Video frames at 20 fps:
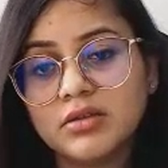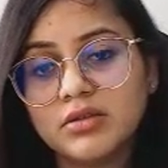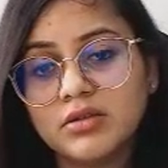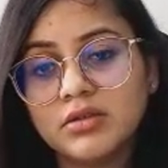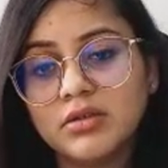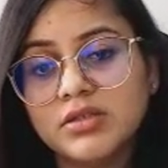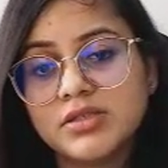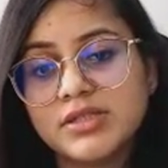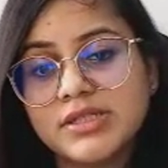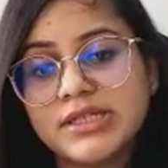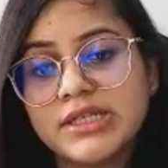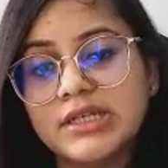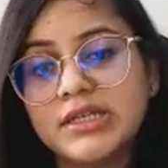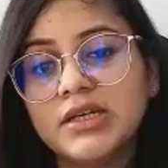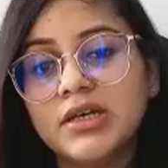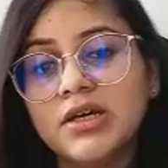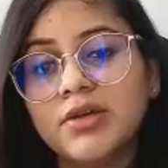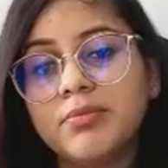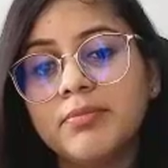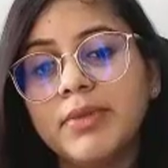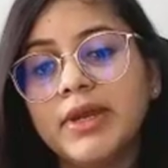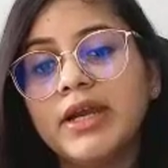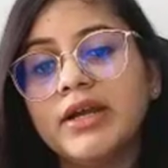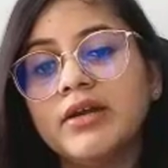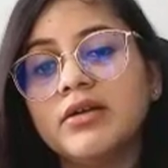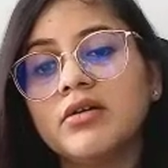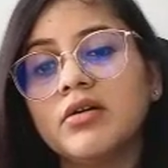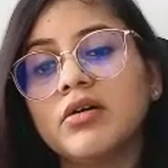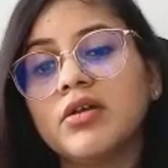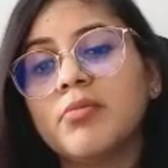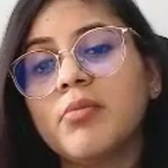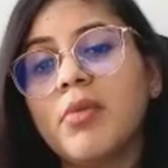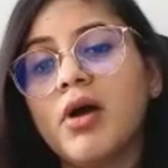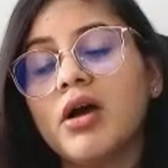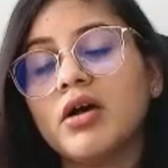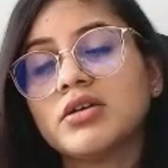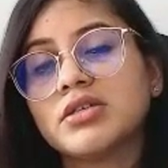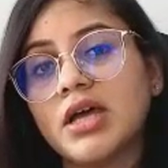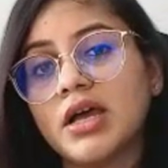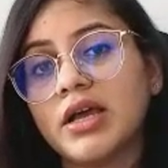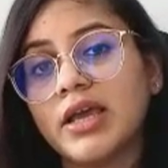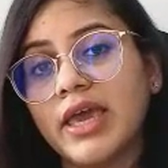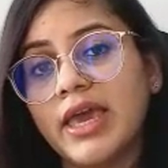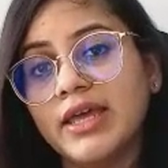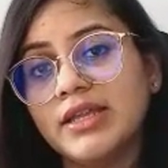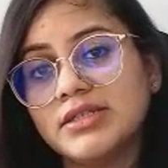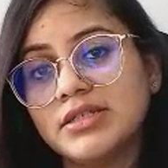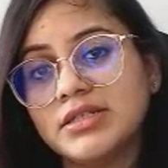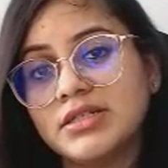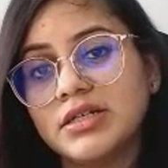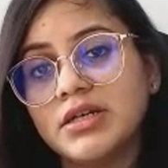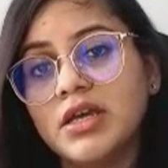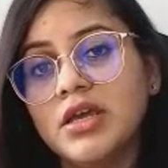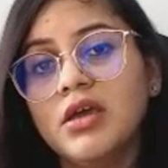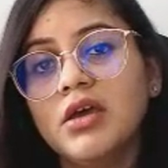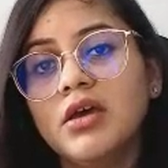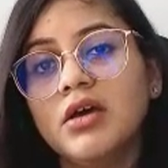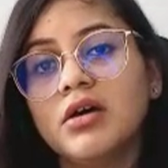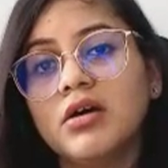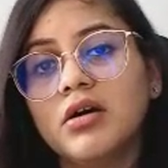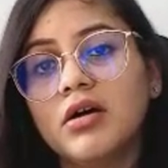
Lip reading: the senior made remarks against